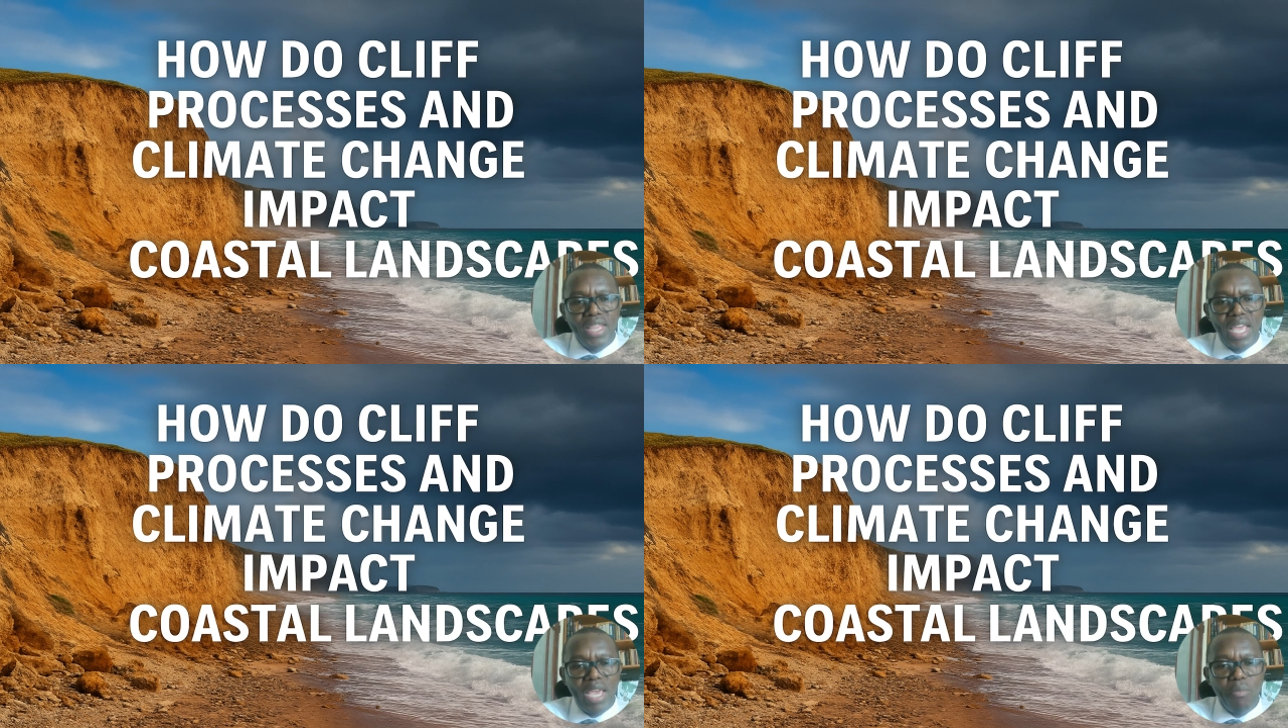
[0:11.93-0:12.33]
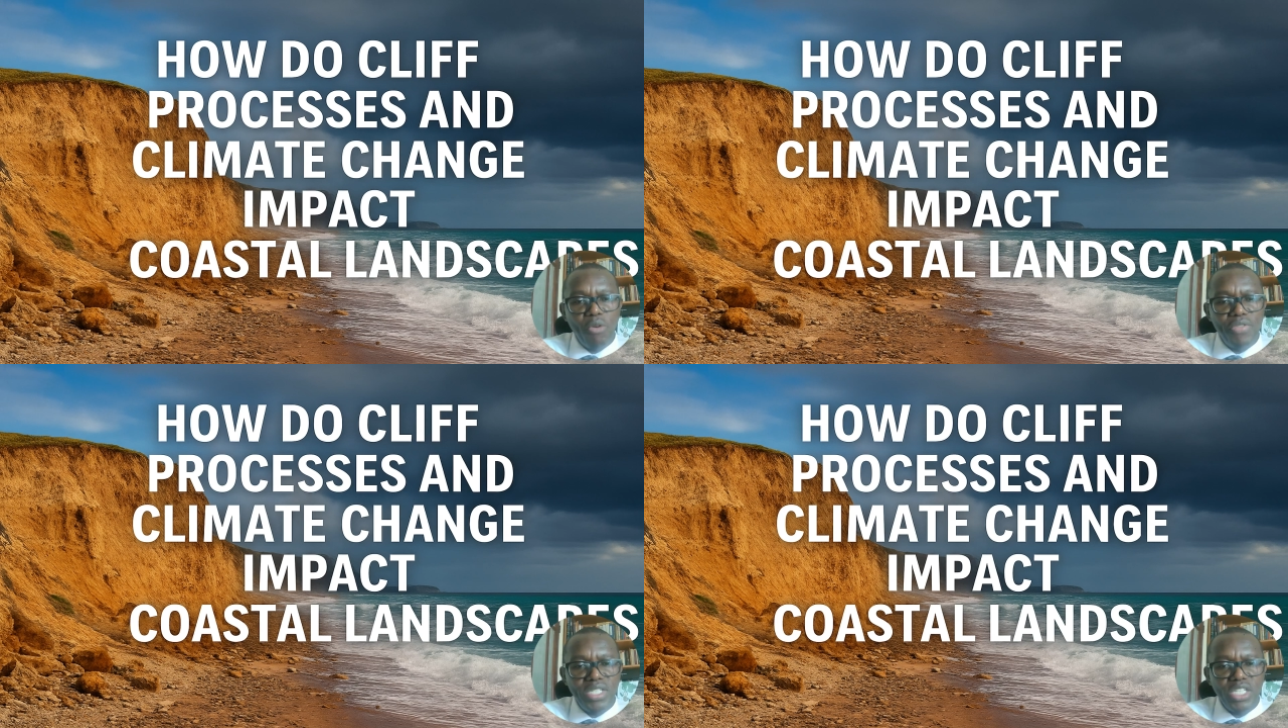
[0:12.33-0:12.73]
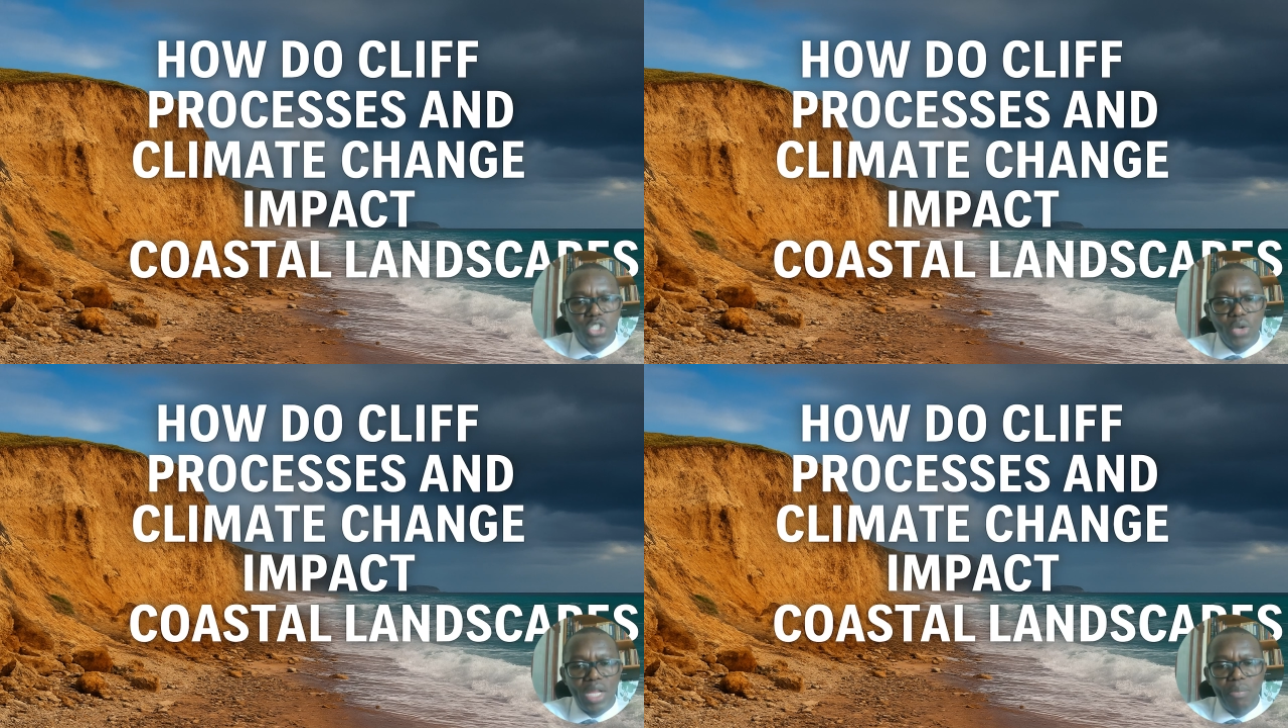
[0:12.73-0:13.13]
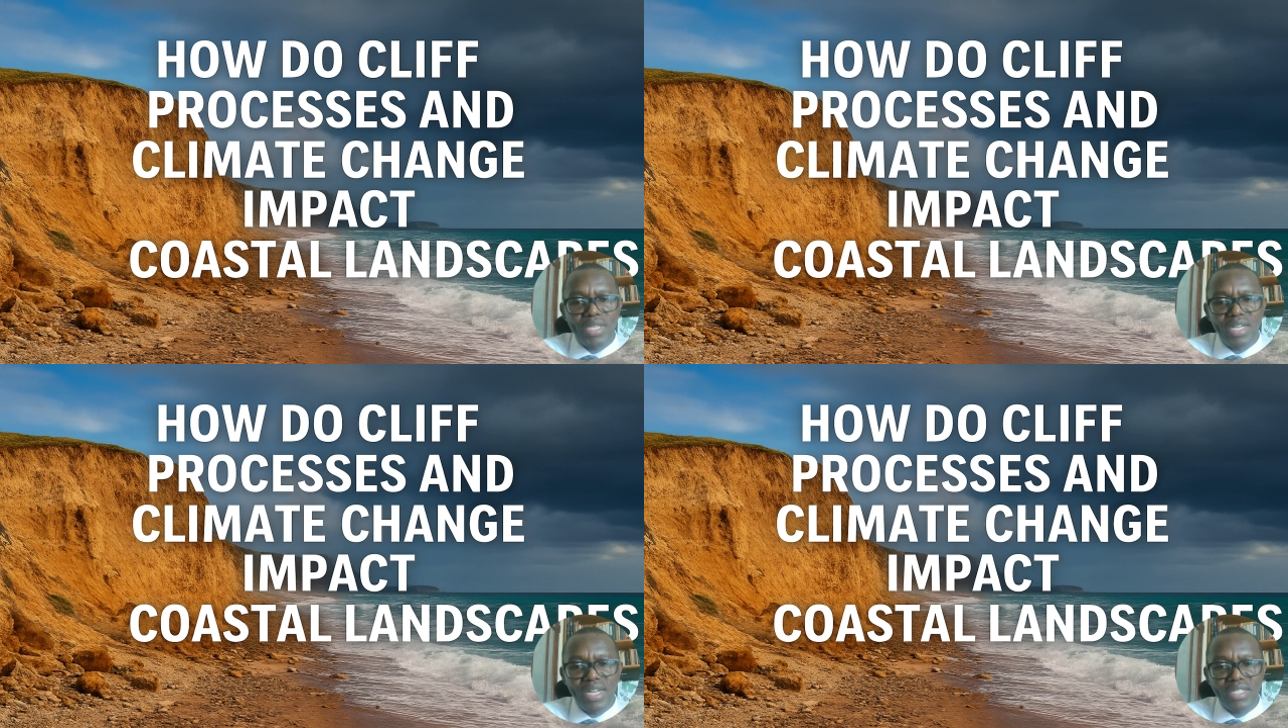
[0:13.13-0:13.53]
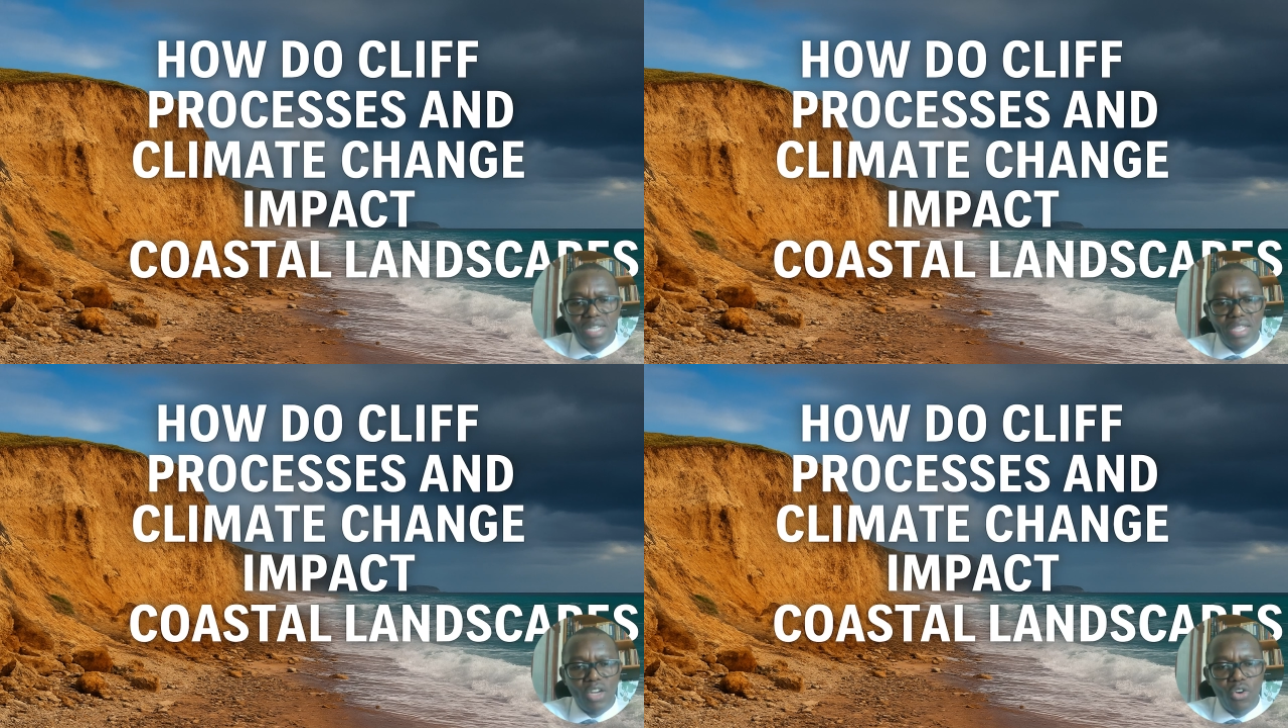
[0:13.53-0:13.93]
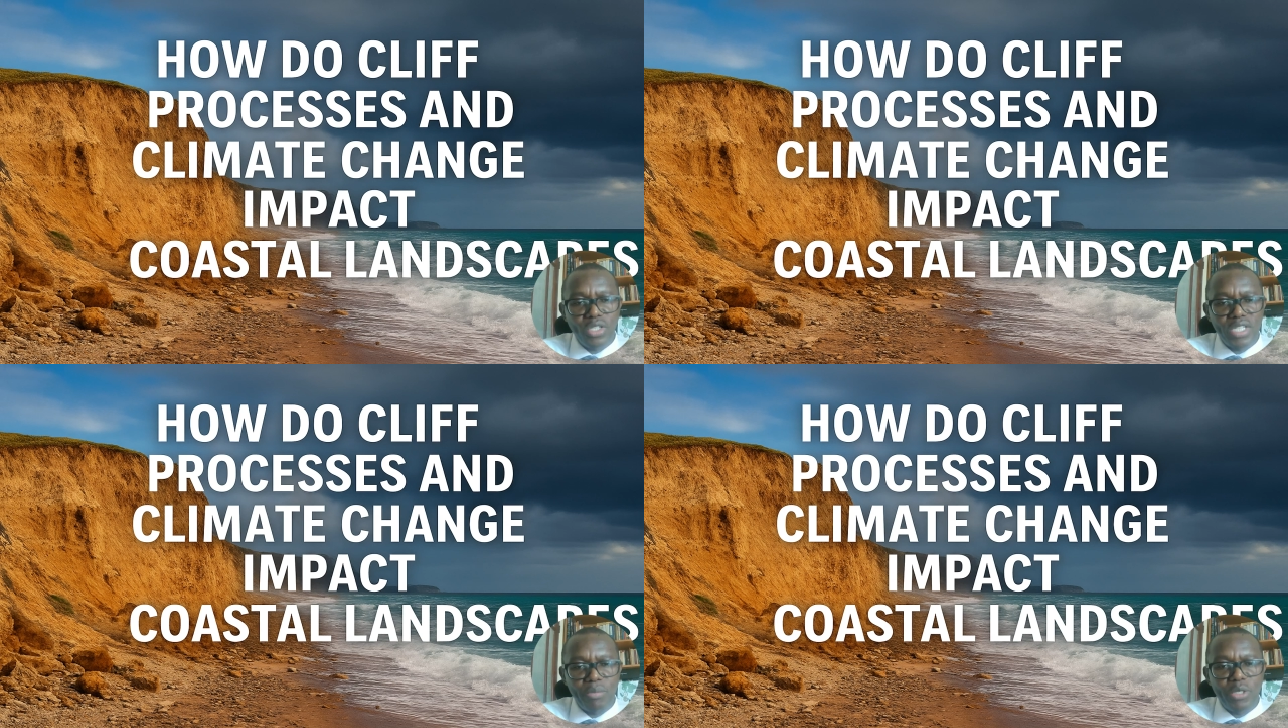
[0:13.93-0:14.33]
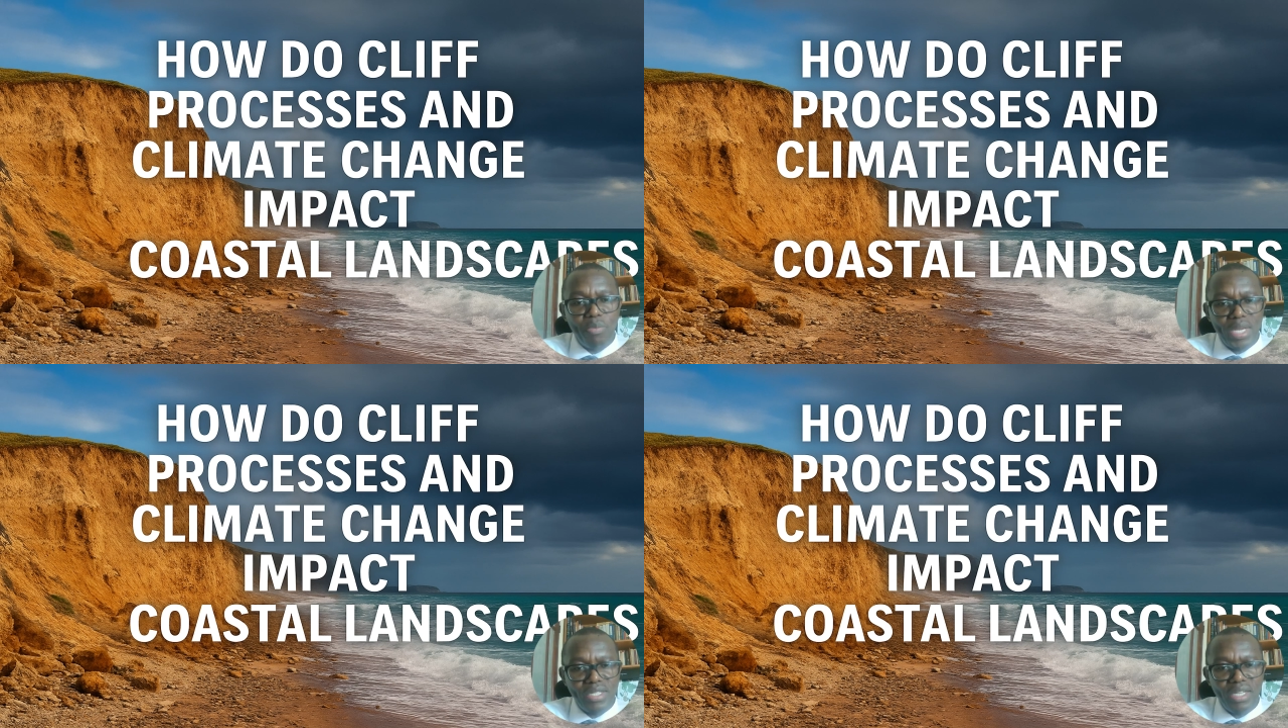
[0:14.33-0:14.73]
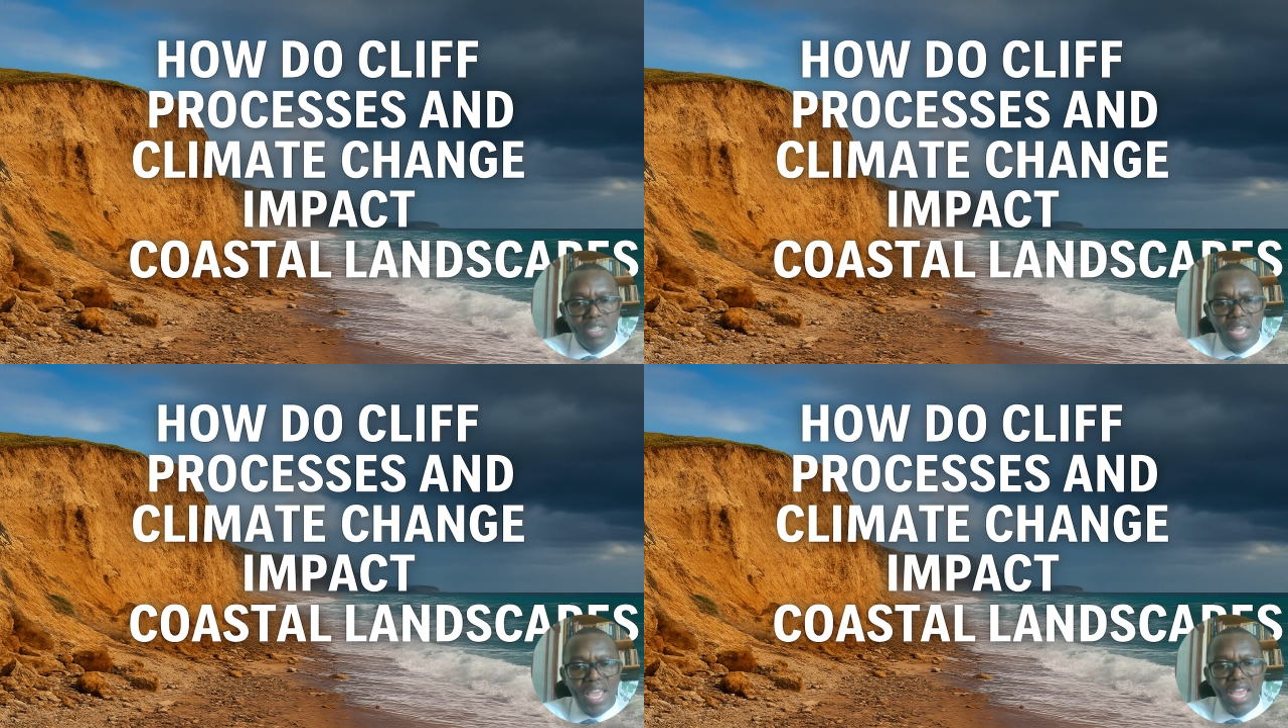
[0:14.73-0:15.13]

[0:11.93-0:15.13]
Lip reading: The aim of this is to help us understand the concepts better